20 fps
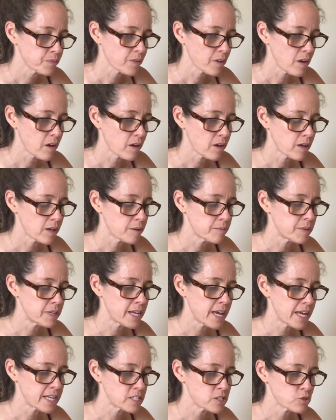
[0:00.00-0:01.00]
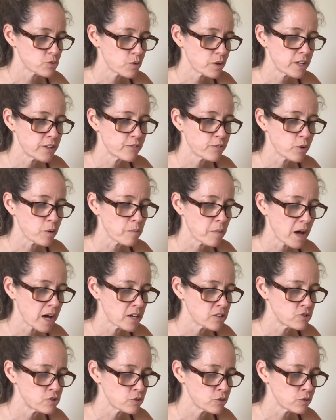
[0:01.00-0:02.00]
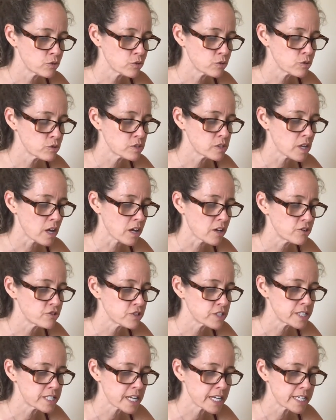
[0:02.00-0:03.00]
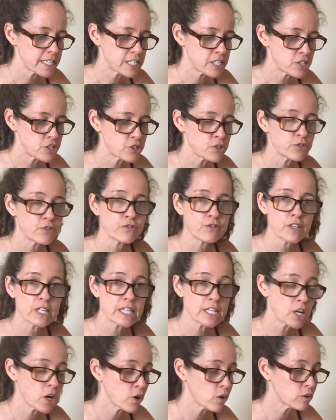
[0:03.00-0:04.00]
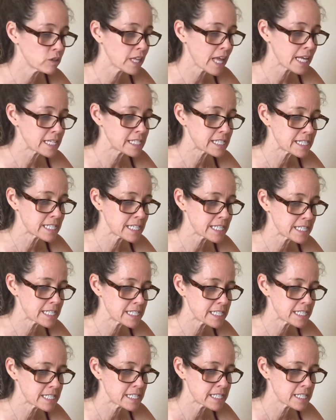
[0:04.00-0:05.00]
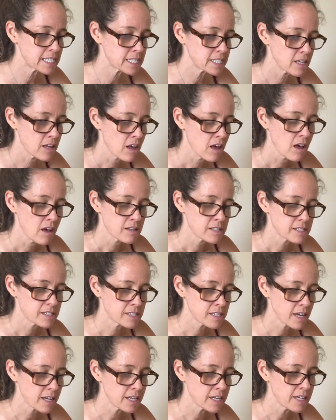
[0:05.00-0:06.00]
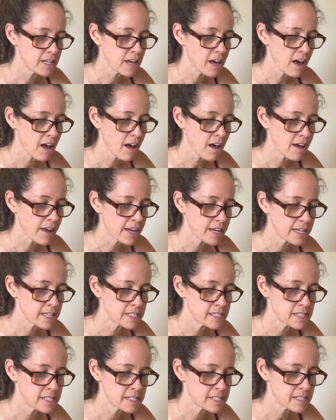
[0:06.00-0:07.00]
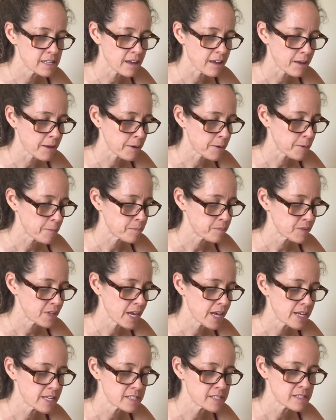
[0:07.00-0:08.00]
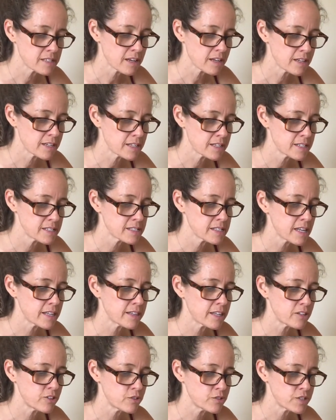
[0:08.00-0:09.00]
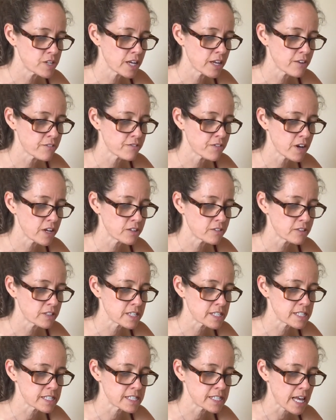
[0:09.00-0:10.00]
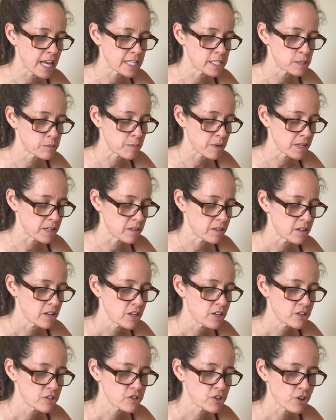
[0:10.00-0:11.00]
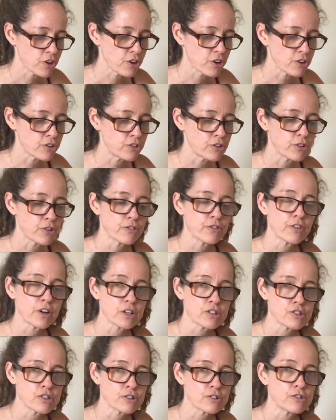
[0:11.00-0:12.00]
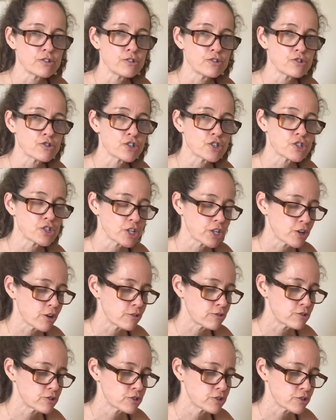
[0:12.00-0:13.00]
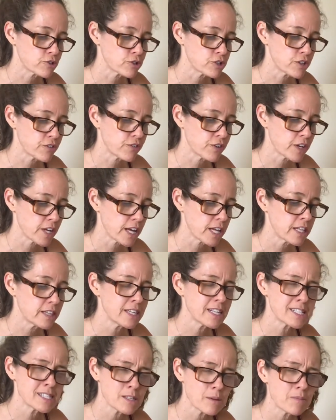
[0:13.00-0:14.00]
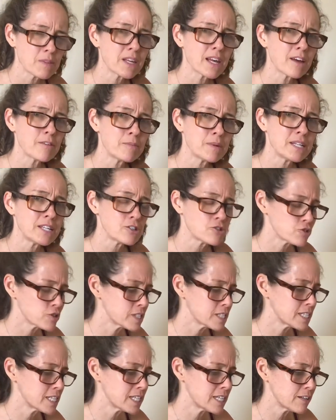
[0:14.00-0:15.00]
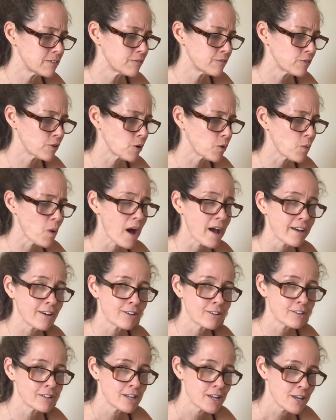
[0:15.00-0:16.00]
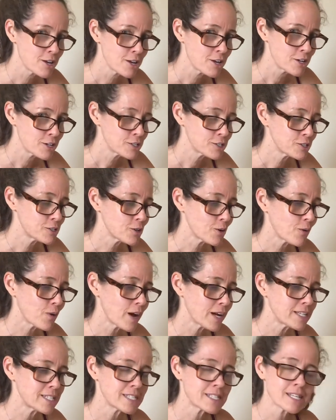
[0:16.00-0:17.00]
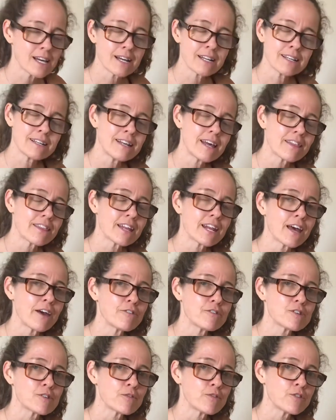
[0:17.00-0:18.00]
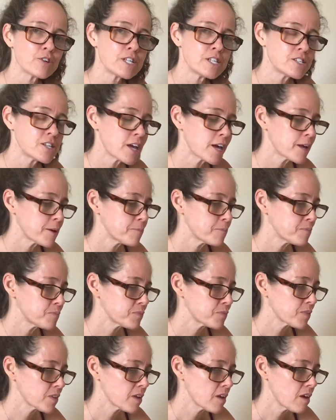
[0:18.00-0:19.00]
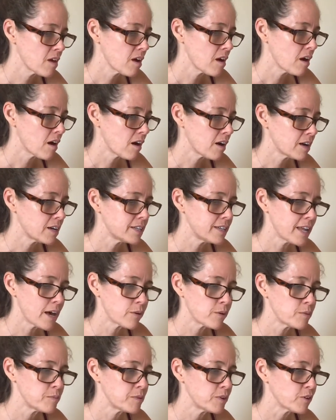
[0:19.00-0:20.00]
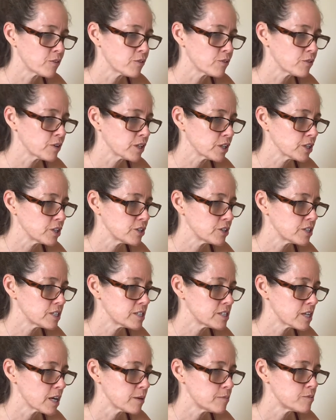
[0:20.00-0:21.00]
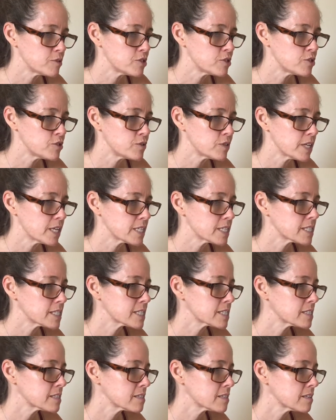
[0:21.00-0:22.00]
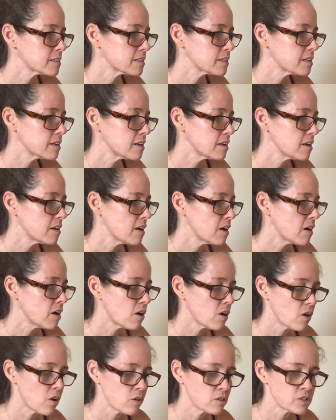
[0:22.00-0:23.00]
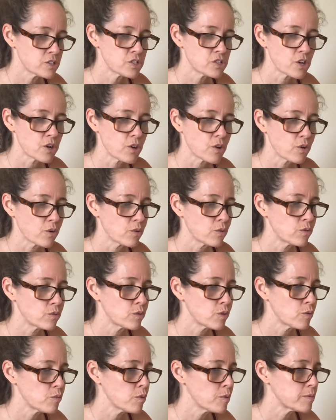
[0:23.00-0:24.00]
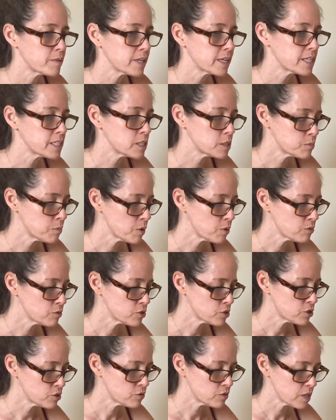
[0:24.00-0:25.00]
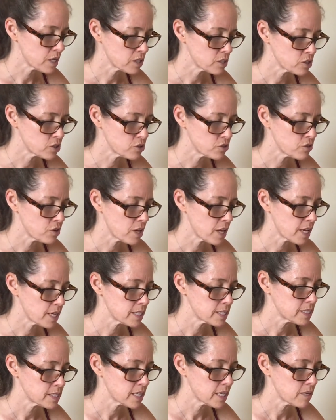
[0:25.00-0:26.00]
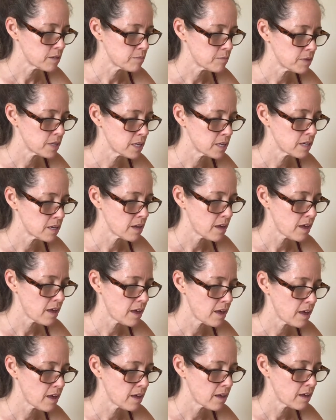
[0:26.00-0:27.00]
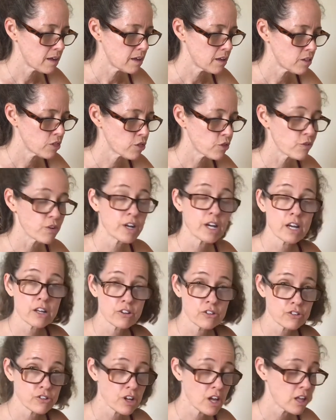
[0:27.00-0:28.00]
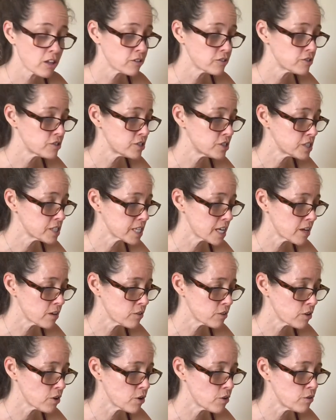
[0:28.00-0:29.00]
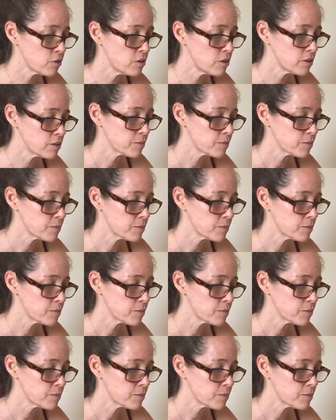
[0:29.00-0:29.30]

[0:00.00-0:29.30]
It has 24 modules, 192 video lessons, study guides, case studies, and then you take a final assessment to earn your Functional Nutrition Coach certificate. And that's something I've been interested in for a while. So I decided now that I have some free time, now would be a really good time to do this. Also, the woman I spoke to yesterday sent me a $300 discount code.